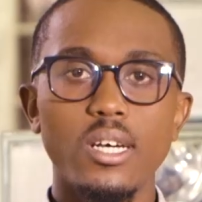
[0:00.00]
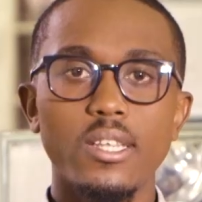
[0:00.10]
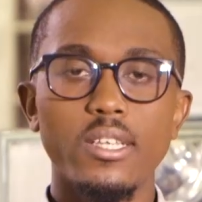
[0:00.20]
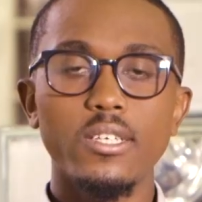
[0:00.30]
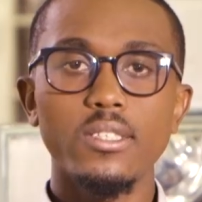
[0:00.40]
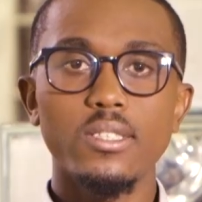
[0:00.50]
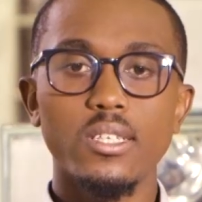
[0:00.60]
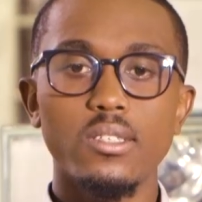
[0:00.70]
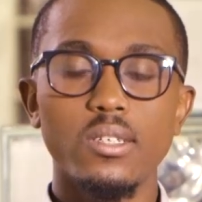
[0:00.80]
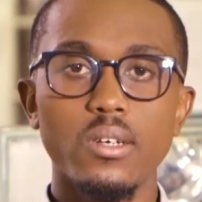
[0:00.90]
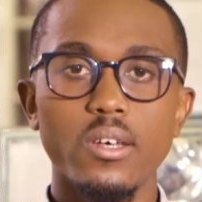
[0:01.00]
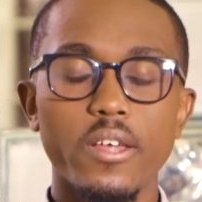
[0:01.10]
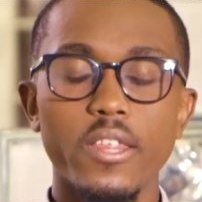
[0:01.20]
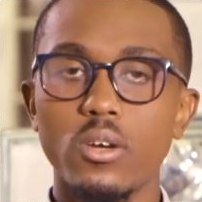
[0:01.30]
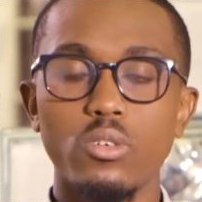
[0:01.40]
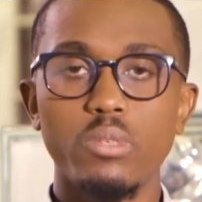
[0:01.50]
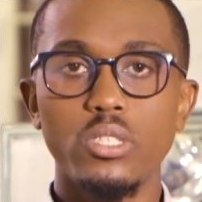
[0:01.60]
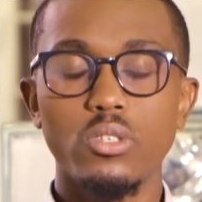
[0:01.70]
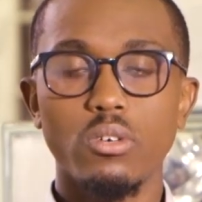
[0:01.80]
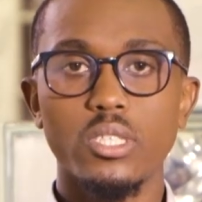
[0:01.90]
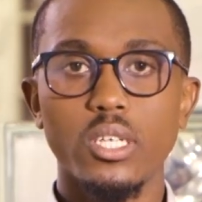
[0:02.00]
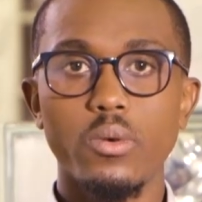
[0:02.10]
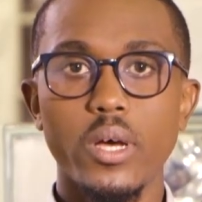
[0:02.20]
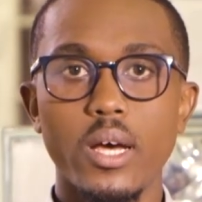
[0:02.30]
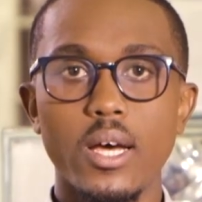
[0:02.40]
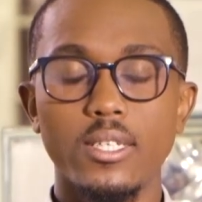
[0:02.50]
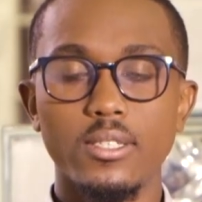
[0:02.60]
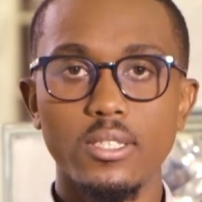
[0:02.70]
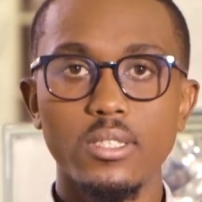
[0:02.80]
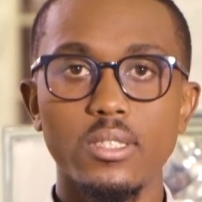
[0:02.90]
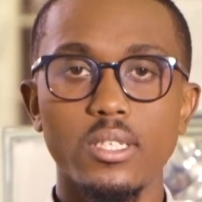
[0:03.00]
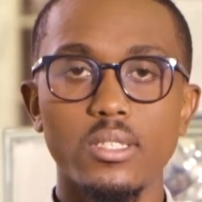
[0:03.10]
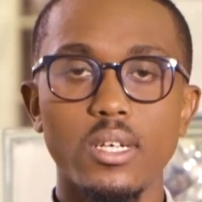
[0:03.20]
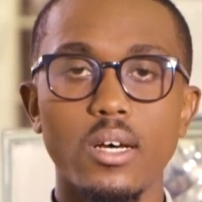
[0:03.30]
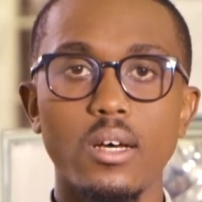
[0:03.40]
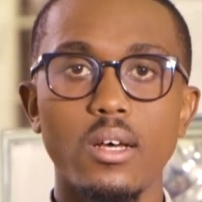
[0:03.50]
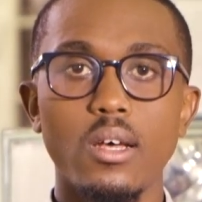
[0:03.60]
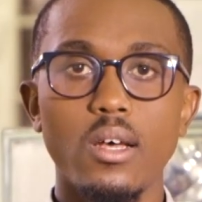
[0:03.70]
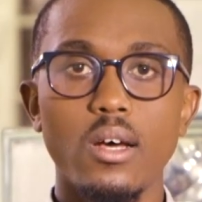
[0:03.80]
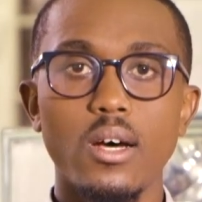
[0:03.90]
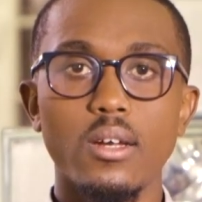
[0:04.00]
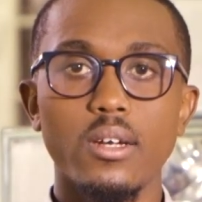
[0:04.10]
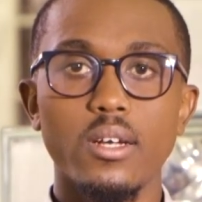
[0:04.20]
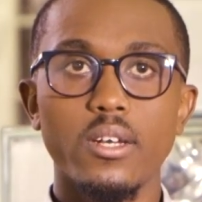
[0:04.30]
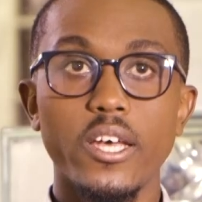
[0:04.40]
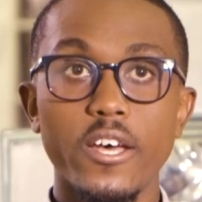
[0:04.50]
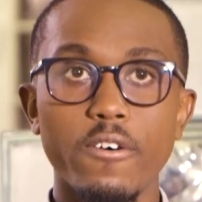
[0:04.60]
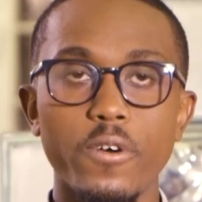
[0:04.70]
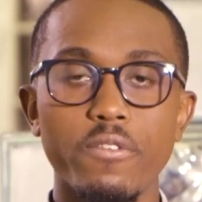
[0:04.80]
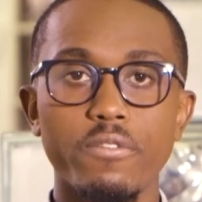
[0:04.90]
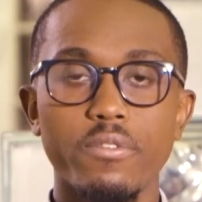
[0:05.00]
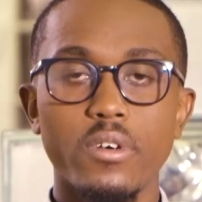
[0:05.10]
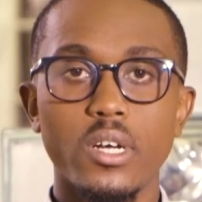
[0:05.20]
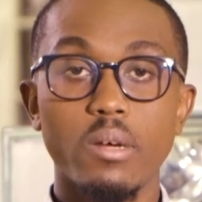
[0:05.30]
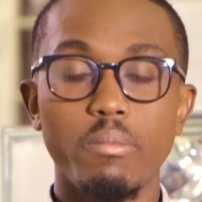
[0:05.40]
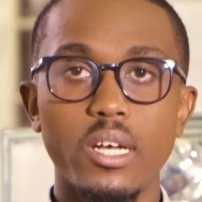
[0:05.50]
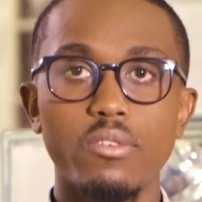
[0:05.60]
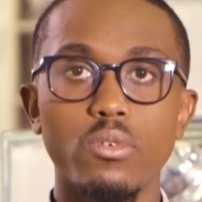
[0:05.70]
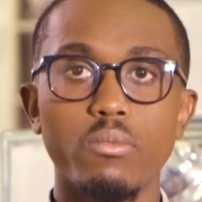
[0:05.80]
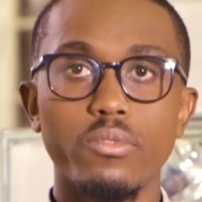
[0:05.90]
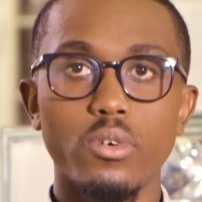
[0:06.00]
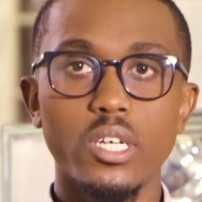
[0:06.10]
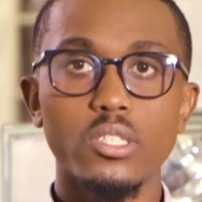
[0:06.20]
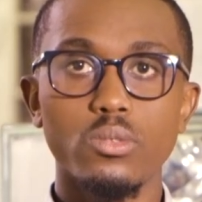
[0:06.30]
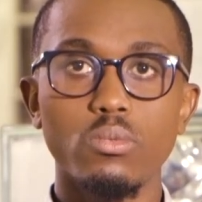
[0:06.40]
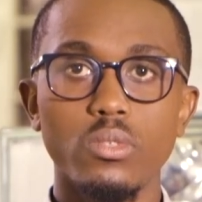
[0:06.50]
are things that they're not being talked anywhere, and this is just an airwave and a platform for us to